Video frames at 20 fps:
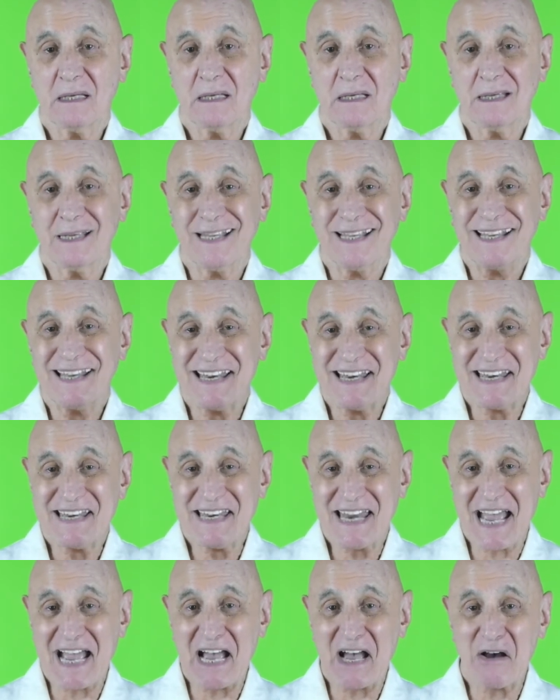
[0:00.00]

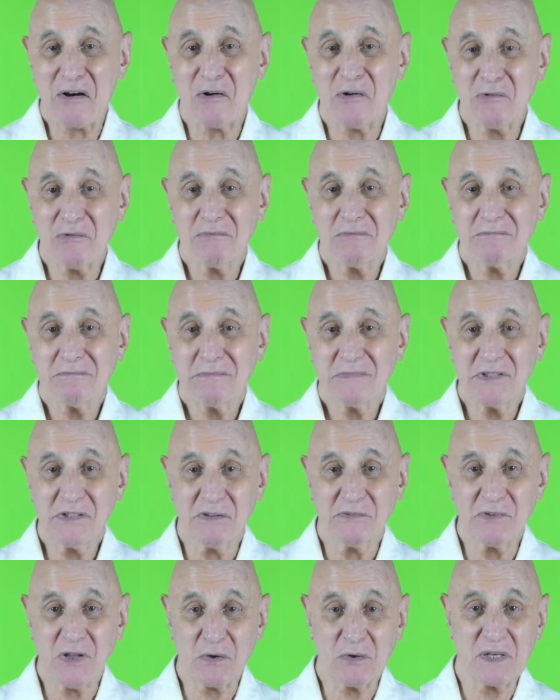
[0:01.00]
Now, you'll
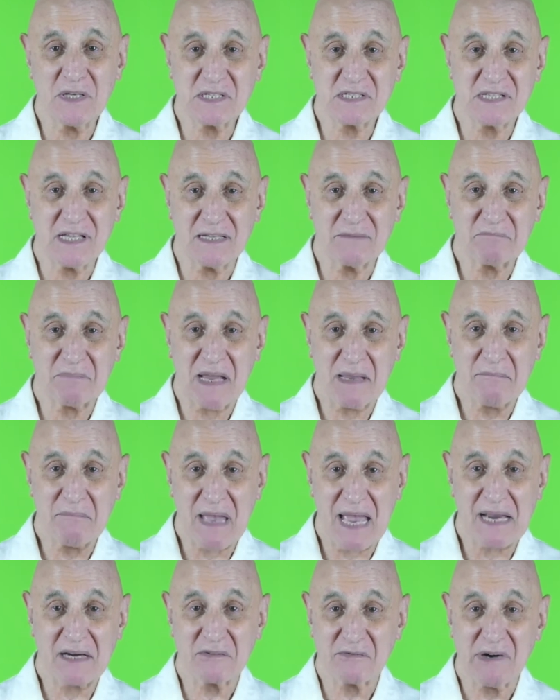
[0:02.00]
notice that my
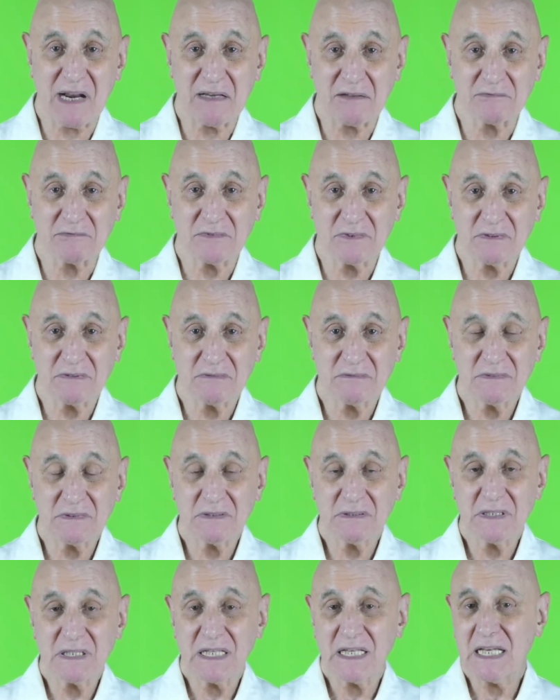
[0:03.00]
background
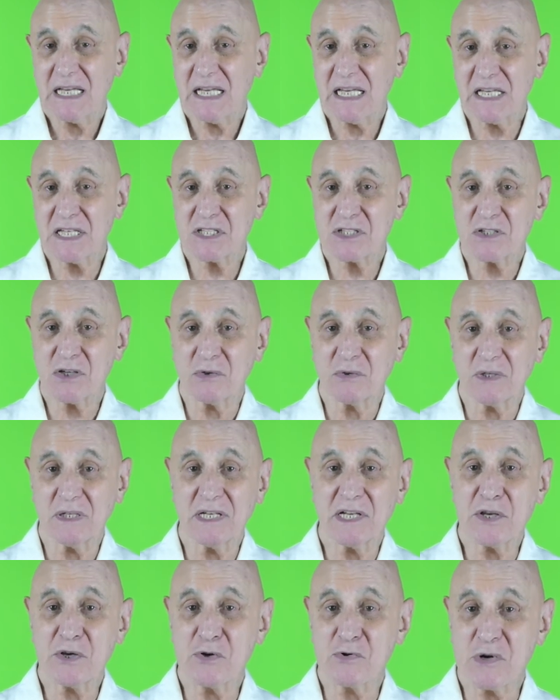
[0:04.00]
is totally
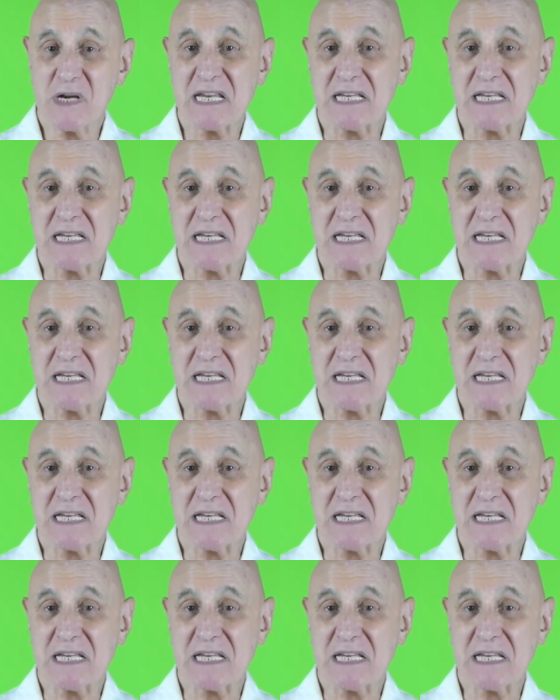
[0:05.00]
green.